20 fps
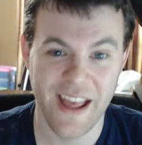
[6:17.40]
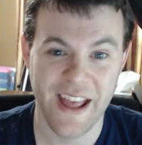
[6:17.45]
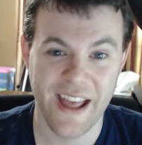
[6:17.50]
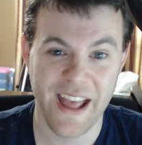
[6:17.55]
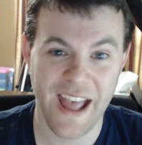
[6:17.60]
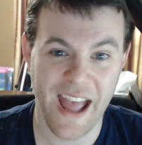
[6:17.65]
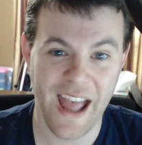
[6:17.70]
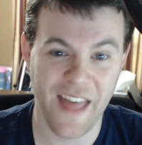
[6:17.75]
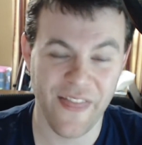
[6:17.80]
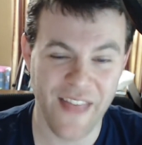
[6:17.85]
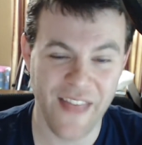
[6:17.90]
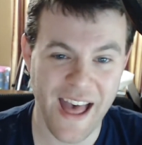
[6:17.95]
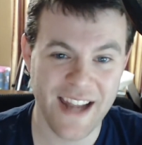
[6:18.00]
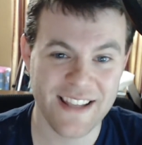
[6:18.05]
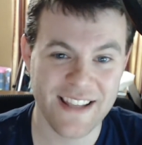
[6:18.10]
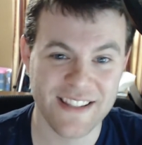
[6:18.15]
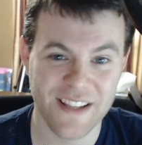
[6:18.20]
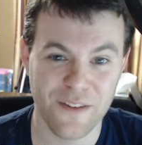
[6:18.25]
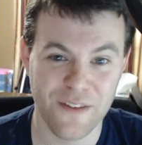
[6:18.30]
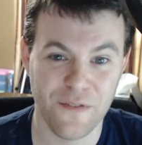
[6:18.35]
And that
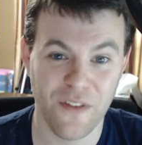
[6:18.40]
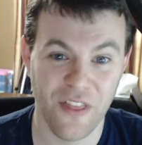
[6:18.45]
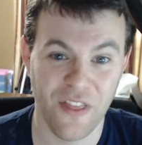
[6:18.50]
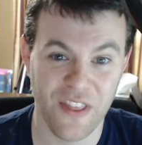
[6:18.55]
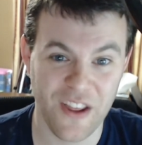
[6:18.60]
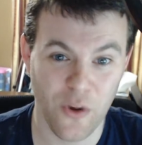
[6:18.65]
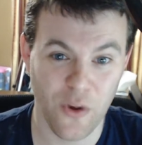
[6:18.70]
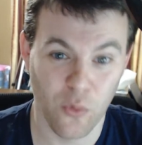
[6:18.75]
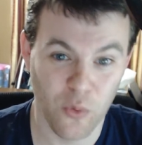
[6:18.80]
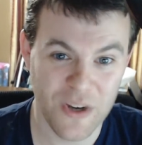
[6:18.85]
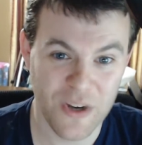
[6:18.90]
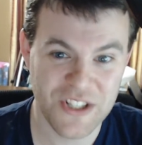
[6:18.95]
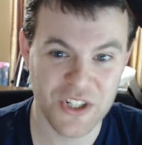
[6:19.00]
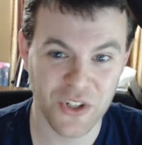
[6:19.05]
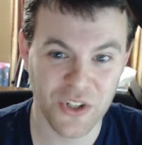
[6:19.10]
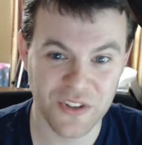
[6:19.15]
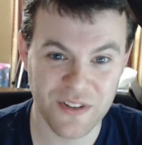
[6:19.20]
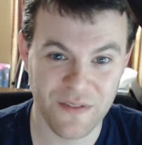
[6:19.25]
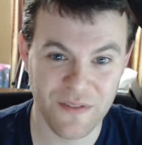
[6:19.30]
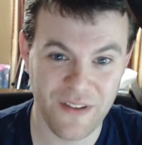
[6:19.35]
is if the
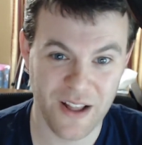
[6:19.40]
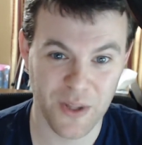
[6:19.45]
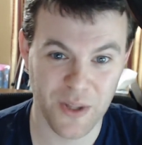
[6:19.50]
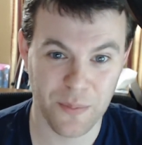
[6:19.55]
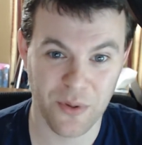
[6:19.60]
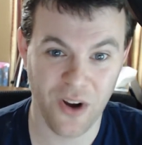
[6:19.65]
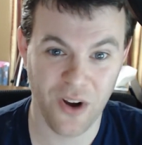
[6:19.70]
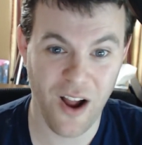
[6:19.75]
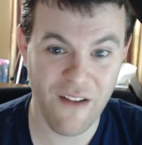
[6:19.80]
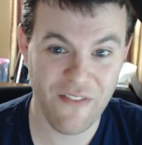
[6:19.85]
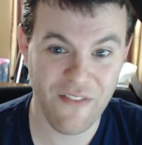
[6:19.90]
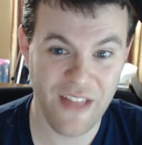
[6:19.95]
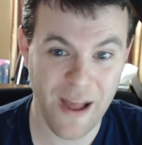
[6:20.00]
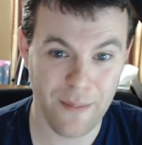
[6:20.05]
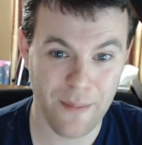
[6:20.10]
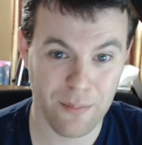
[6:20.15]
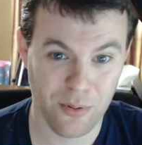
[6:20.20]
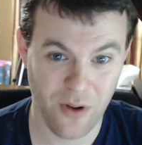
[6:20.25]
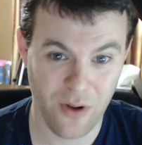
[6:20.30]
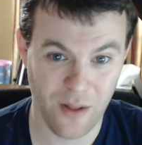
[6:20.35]
original developer of
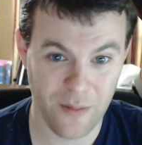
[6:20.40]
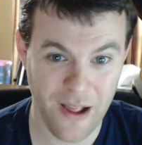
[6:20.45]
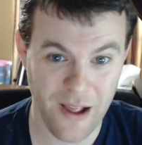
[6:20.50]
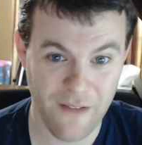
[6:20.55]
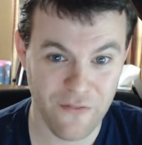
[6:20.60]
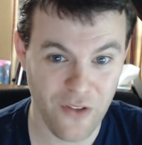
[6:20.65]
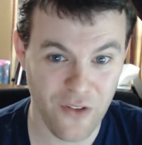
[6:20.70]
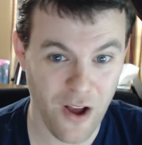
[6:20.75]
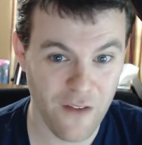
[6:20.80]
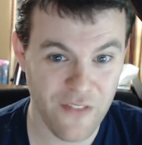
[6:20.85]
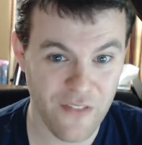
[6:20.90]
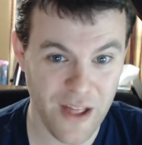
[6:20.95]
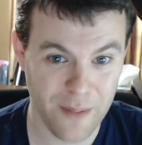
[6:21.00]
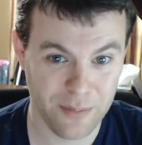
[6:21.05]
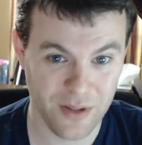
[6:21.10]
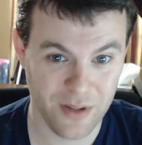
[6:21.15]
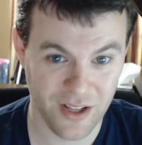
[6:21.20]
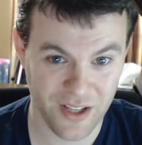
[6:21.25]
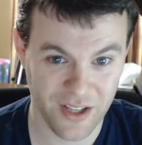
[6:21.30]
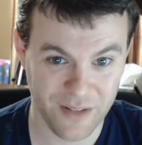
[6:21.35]
that
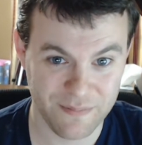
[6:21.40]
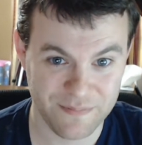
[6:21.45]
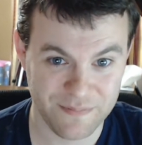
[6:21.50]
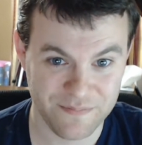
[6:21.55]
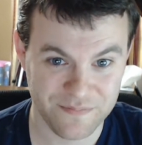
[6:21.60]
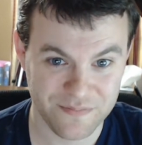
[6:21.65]
plugin,